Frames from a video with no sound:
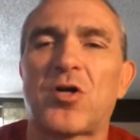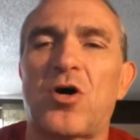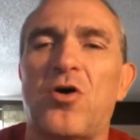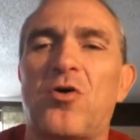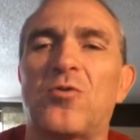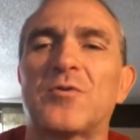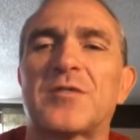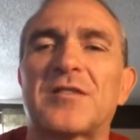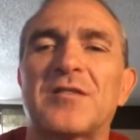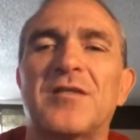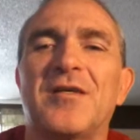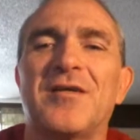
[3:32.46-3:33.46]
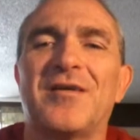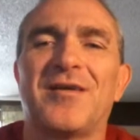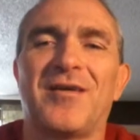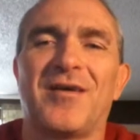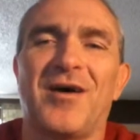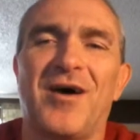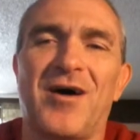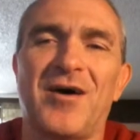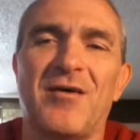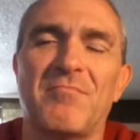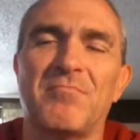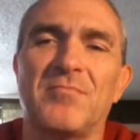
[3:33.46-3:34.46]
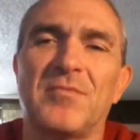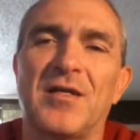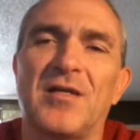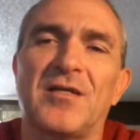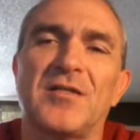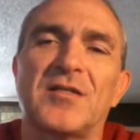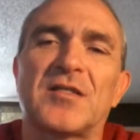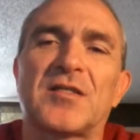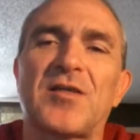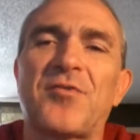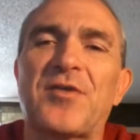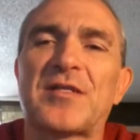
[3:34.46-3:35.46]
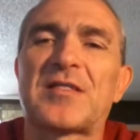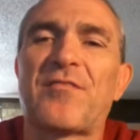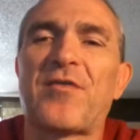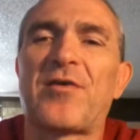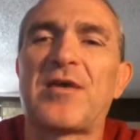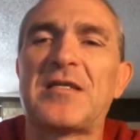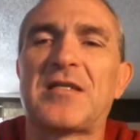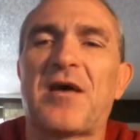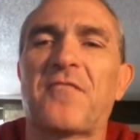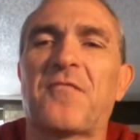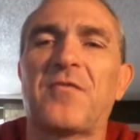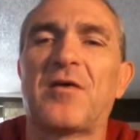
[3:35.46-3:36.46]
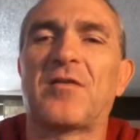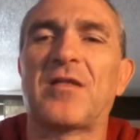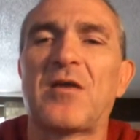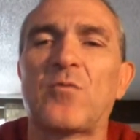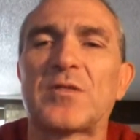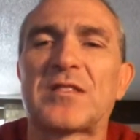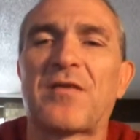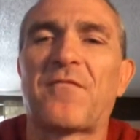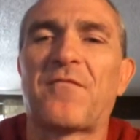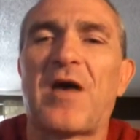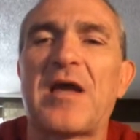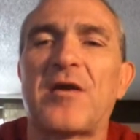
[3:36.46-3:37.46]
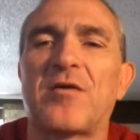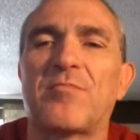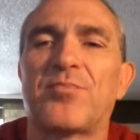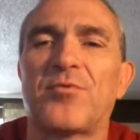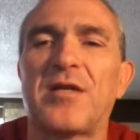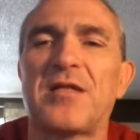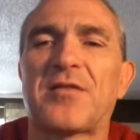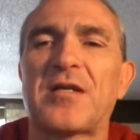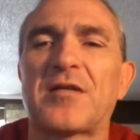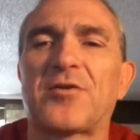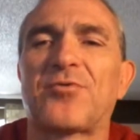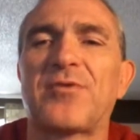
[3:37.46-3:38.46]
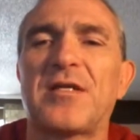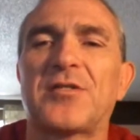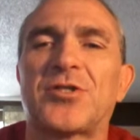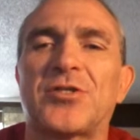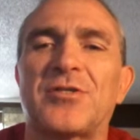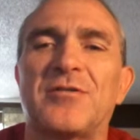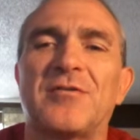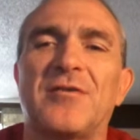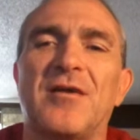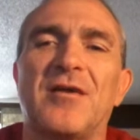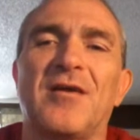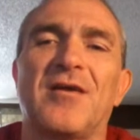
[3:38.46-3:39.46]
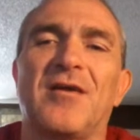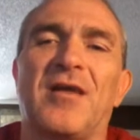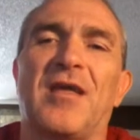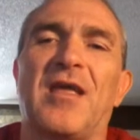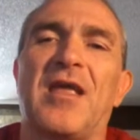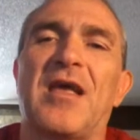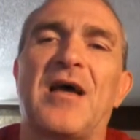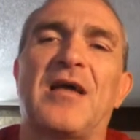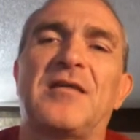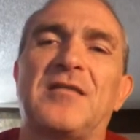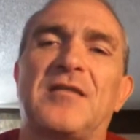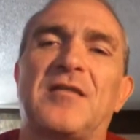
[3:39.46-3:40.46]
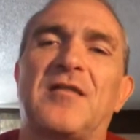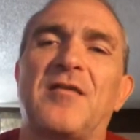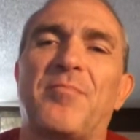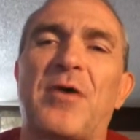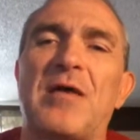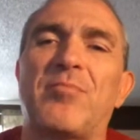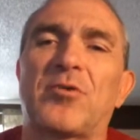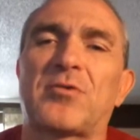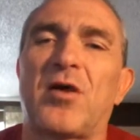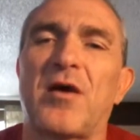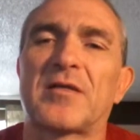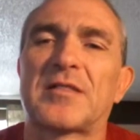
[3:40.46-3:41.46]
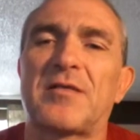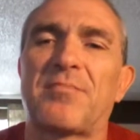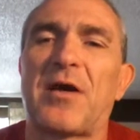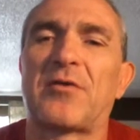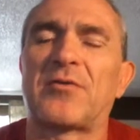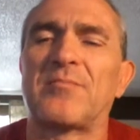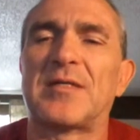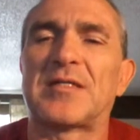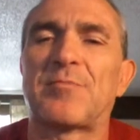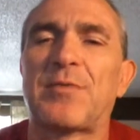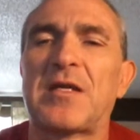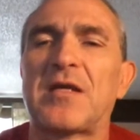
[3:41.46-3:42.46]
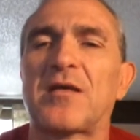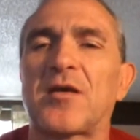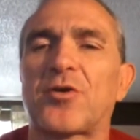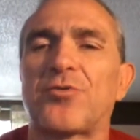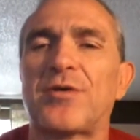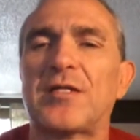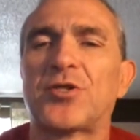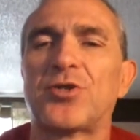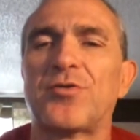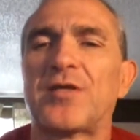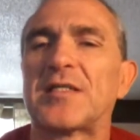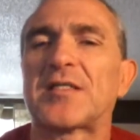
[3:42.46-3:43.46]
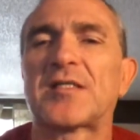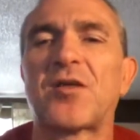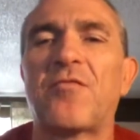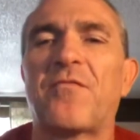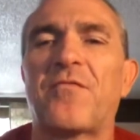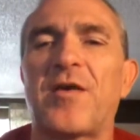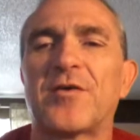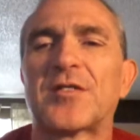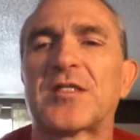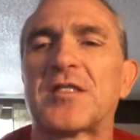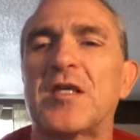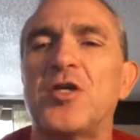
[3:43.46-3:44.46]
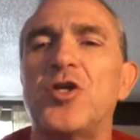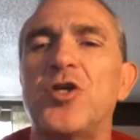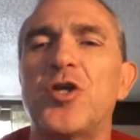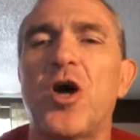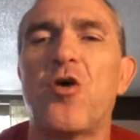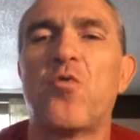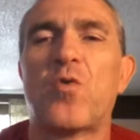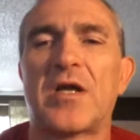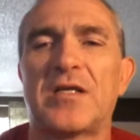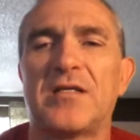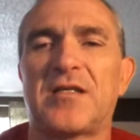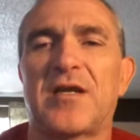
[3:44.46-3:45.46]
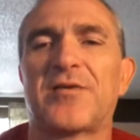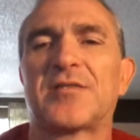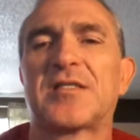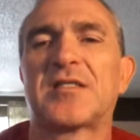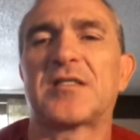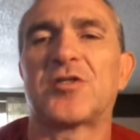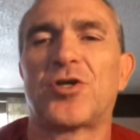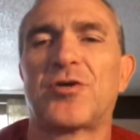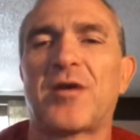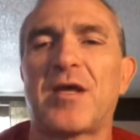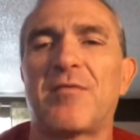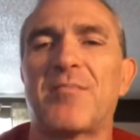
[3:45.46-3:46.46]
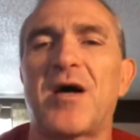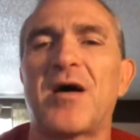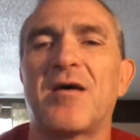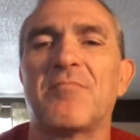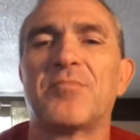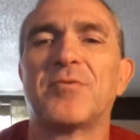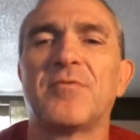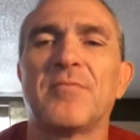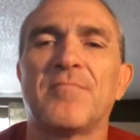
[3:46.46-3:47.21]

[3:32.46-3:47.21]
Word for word: coals. Um, so, this very definitely was a fire breathing creature. And the Bible talks about him as being a creature that's so fierce that no one dares stir him up.